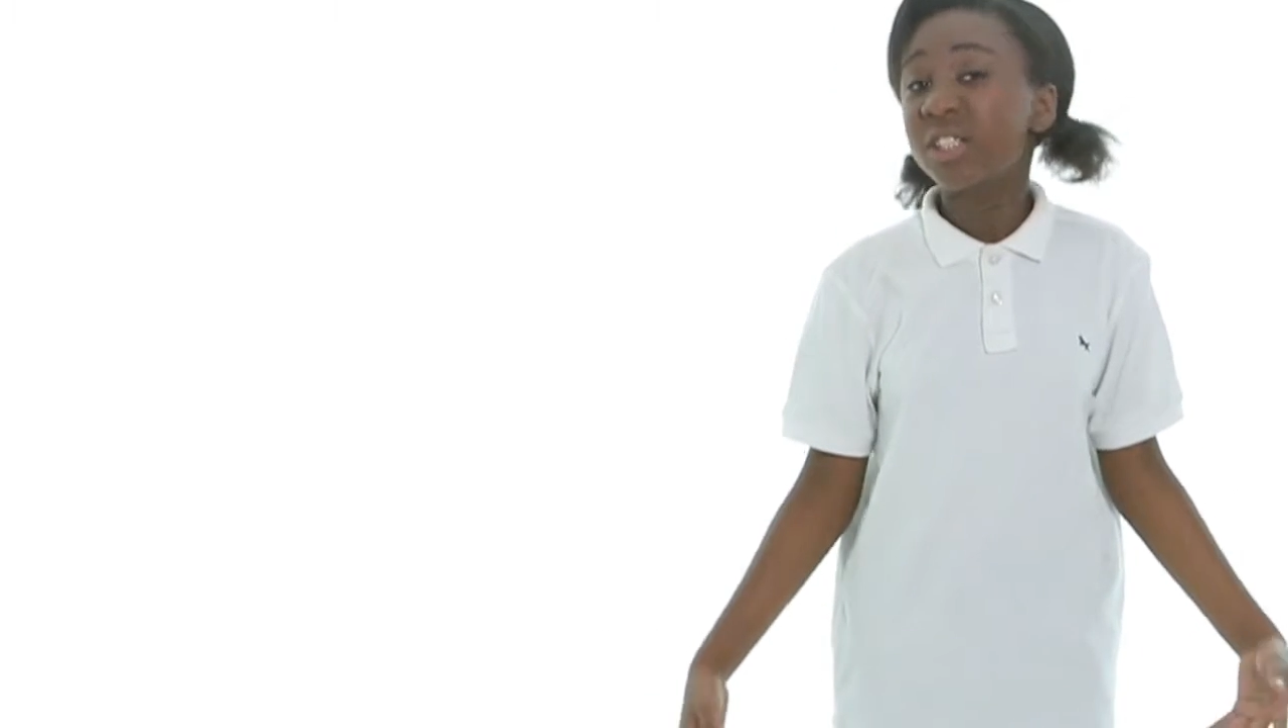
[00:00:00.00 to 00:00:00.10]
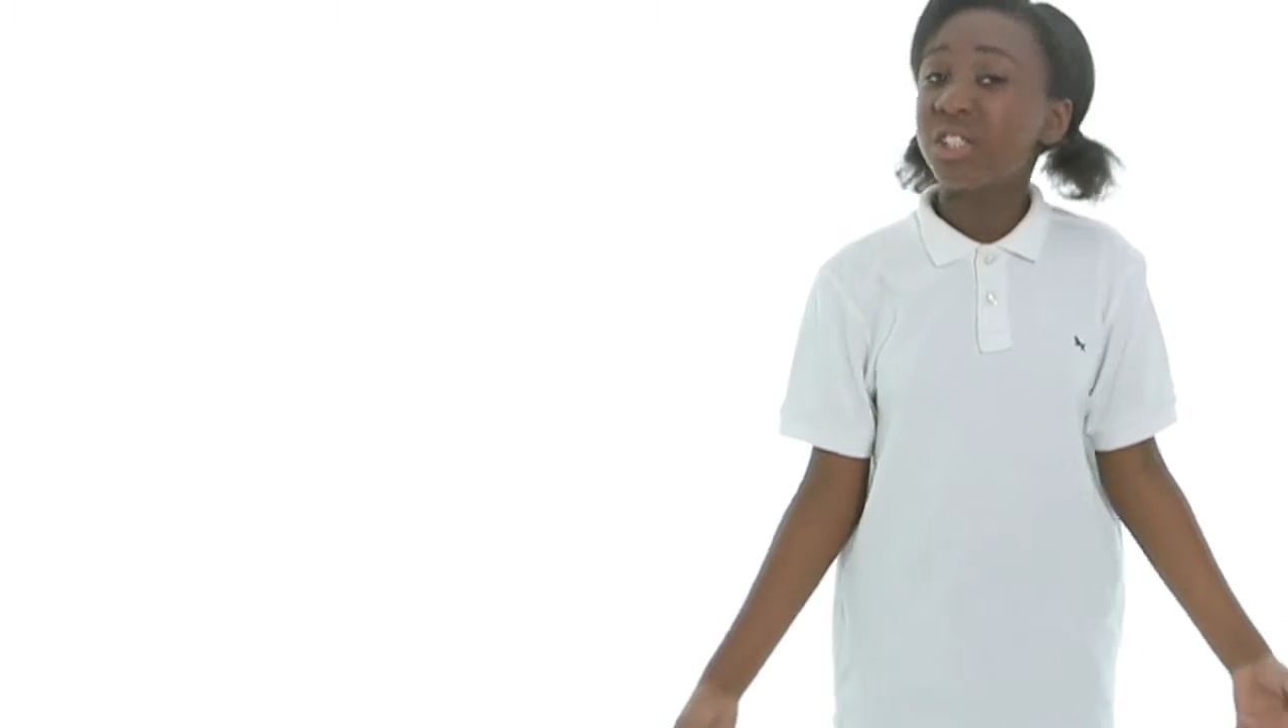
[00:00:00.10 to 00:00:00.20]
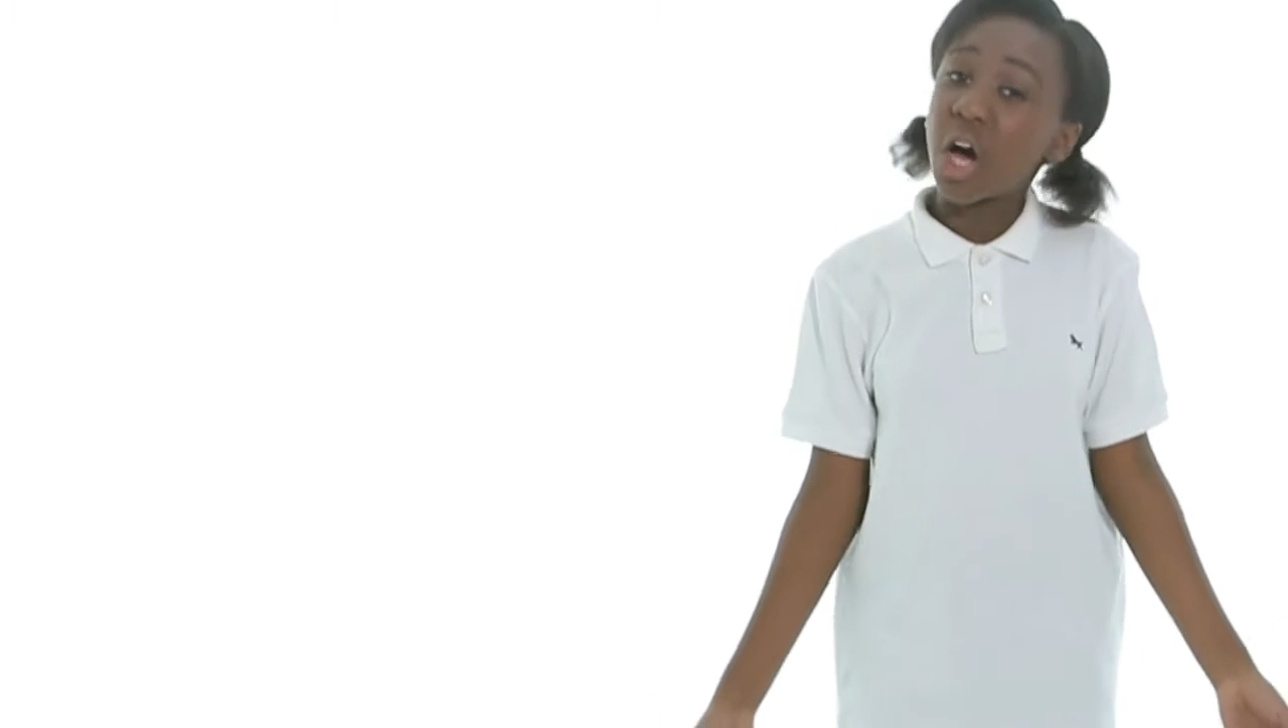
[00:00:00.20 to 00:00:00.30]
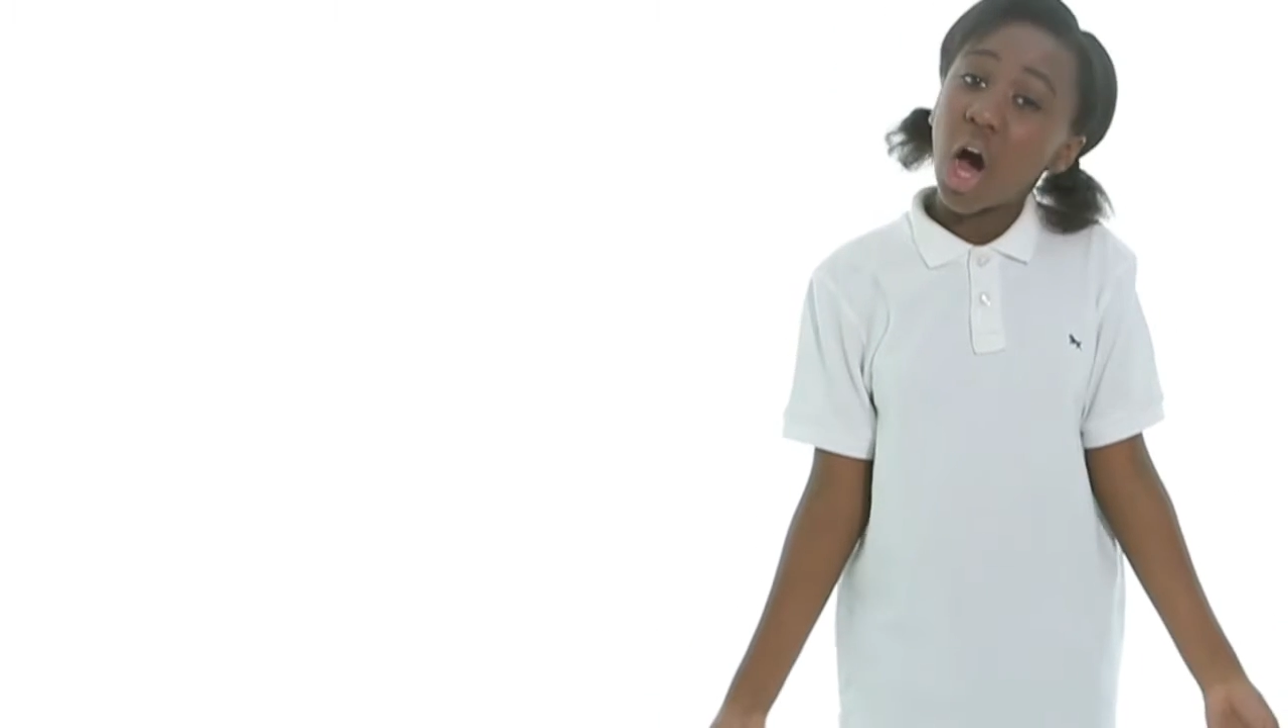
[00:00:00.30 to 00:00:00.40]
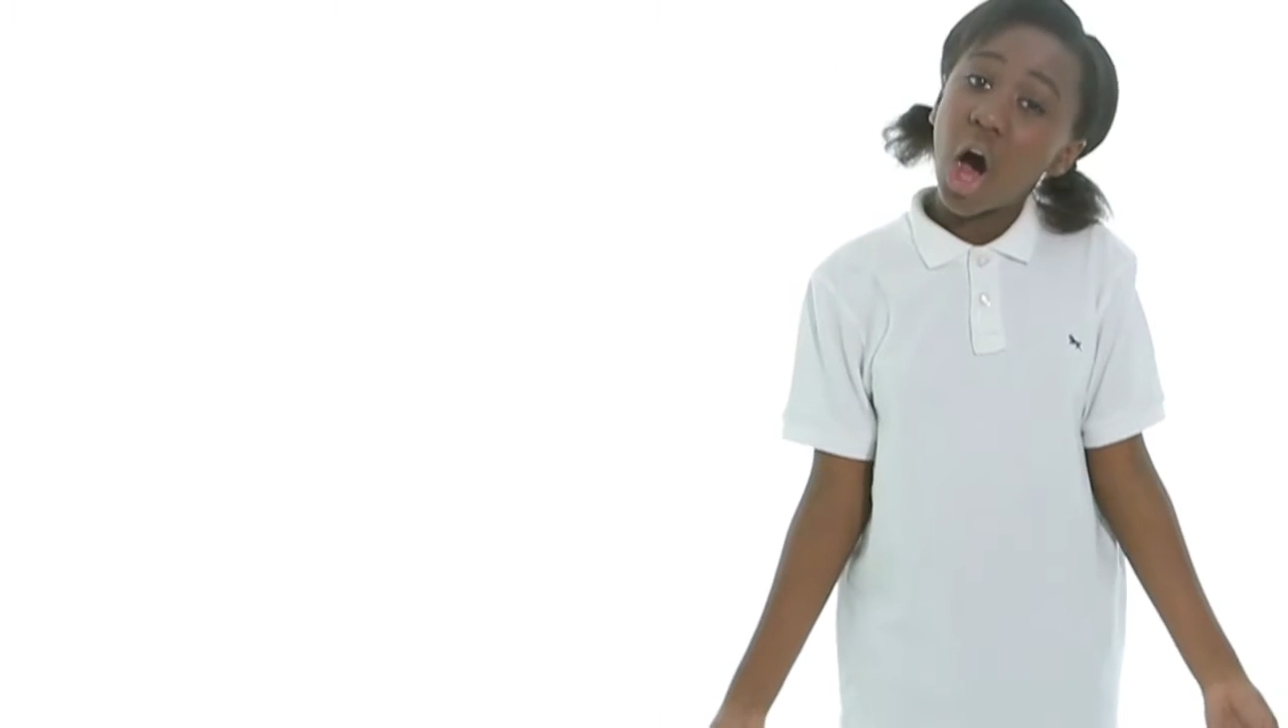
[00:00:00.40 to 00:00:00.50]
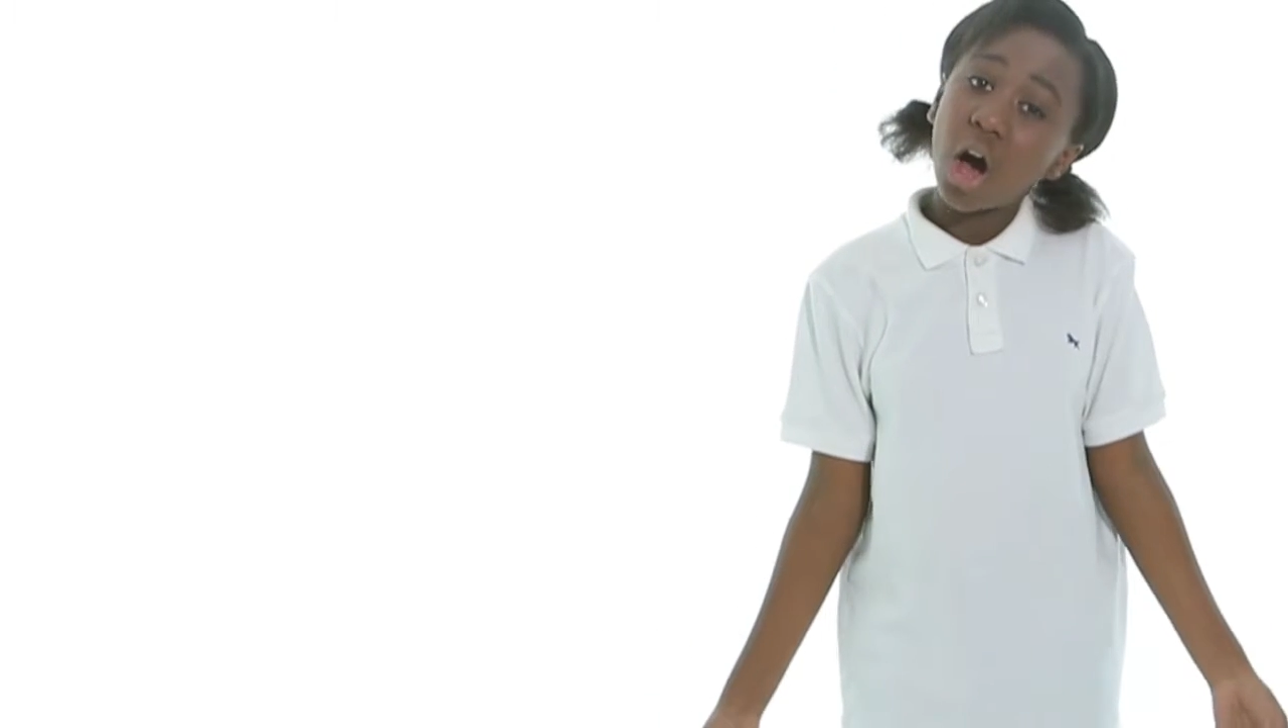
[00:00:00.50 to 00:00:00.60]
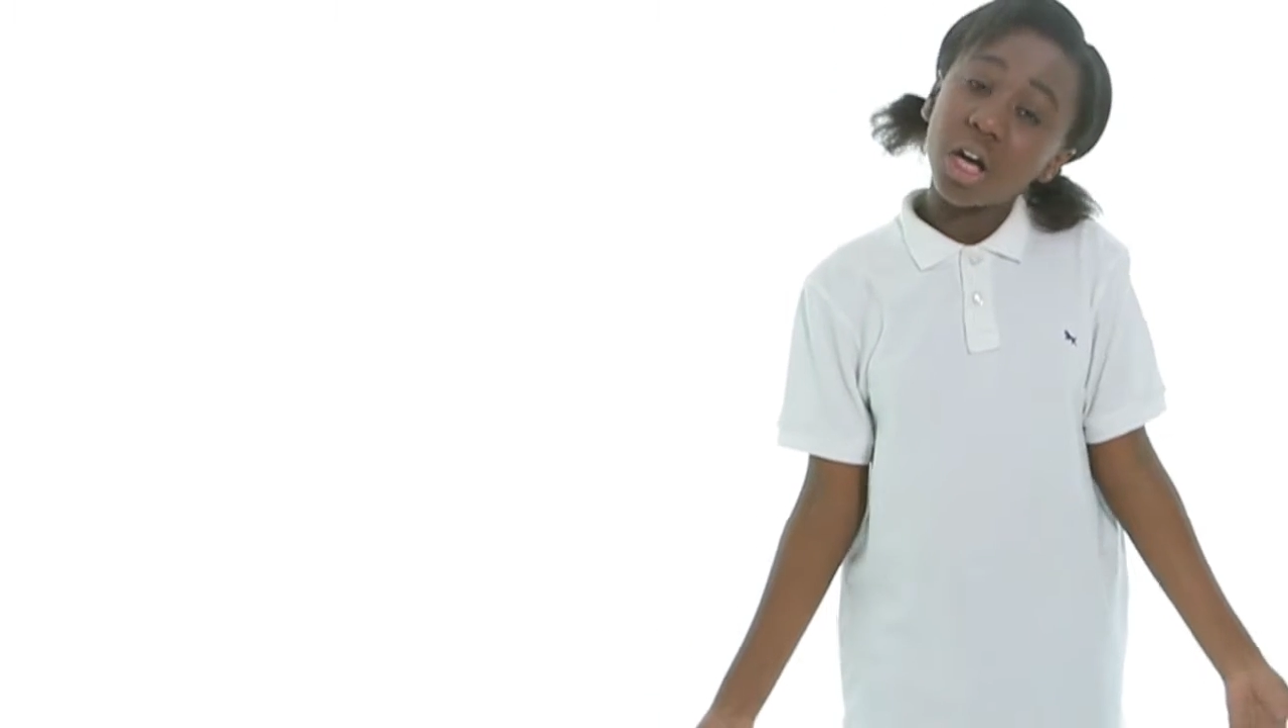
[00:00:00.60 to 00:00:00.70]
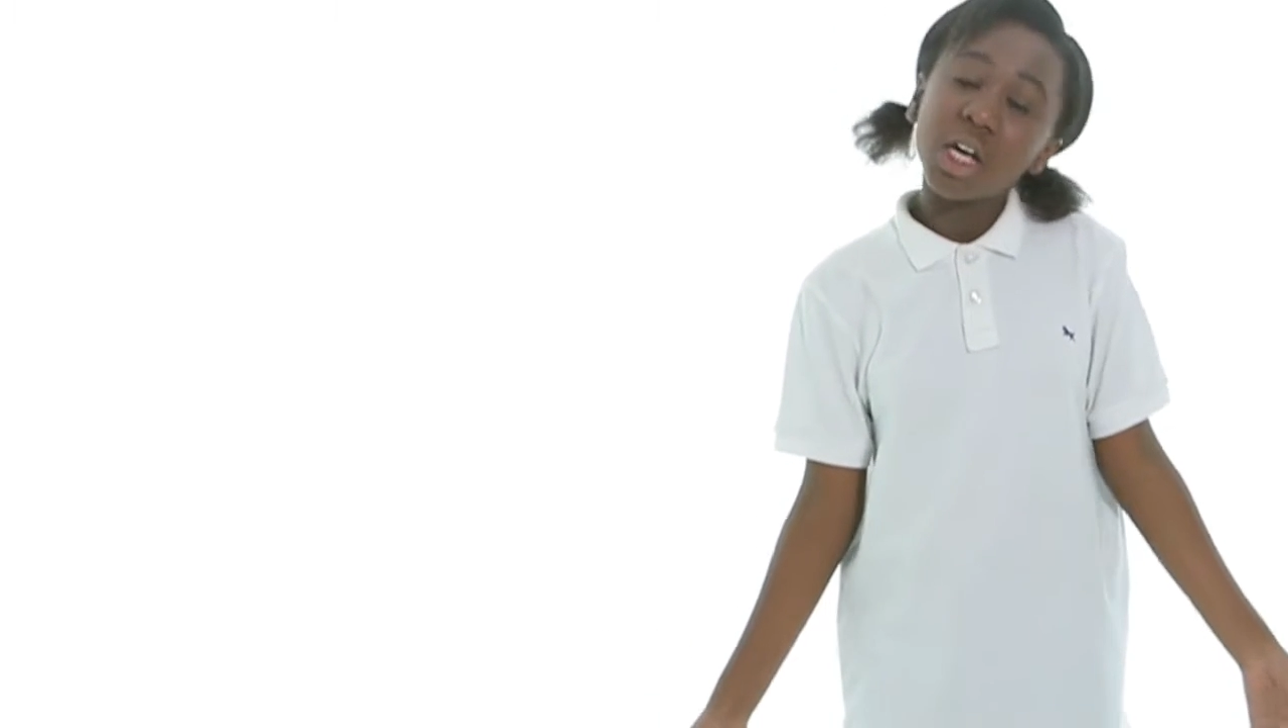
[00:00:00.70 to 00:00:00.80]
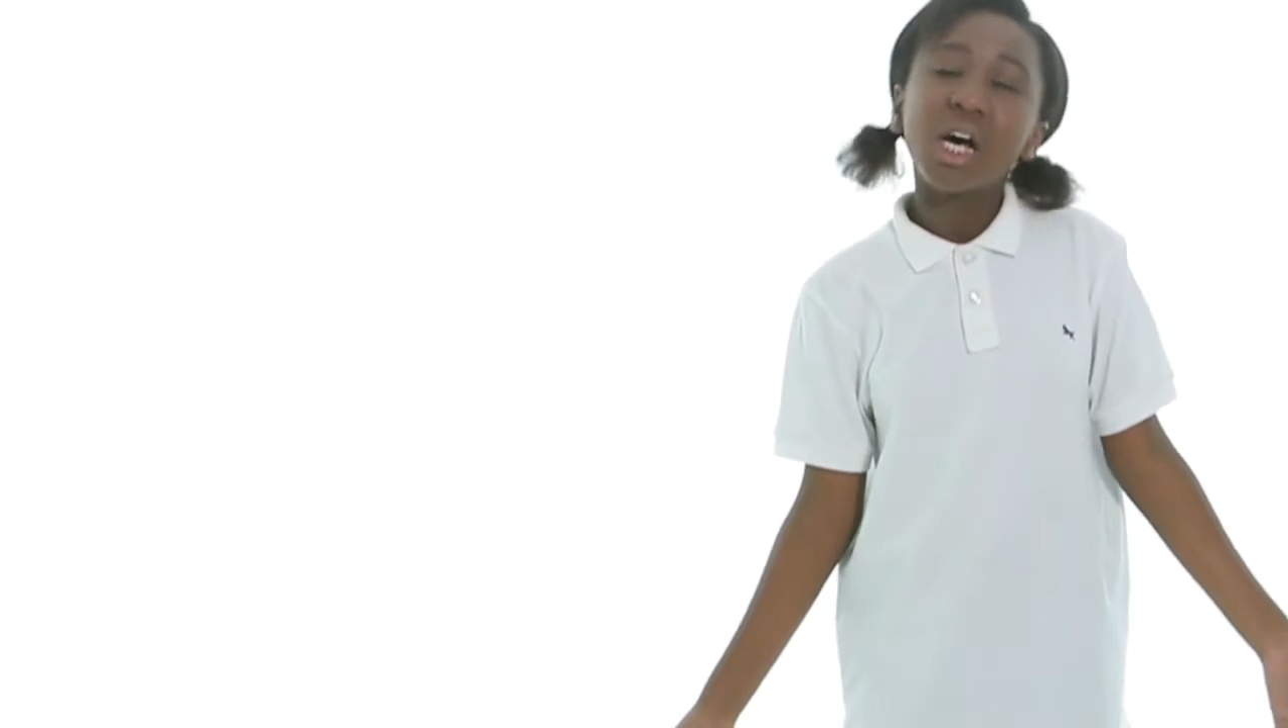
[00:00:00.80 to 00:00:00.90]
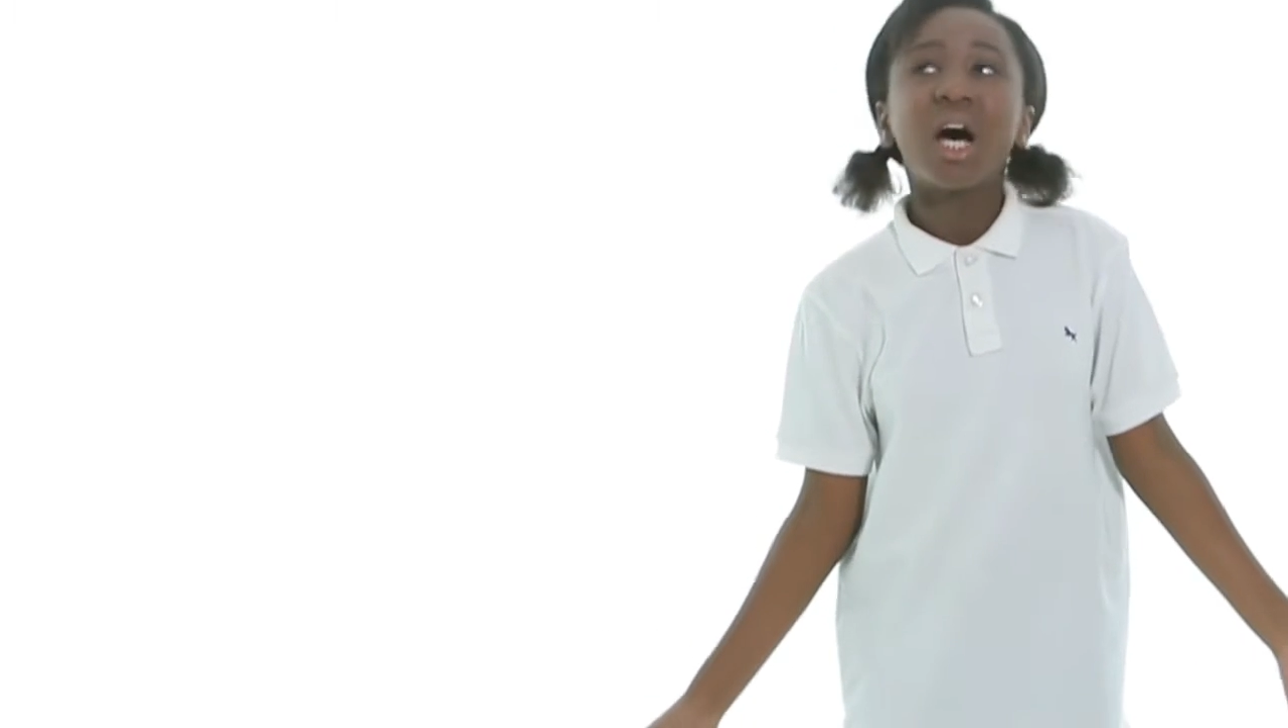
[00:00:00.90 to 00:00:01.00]

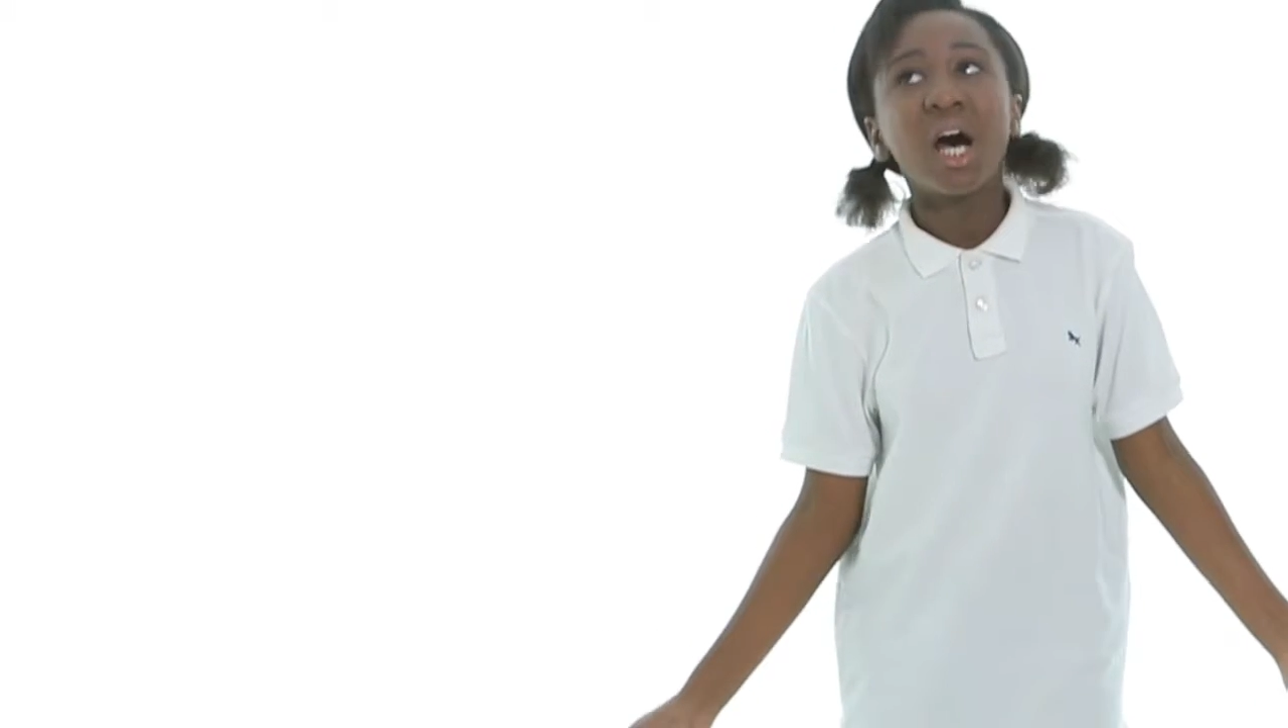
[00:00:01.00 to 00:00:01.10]
doll,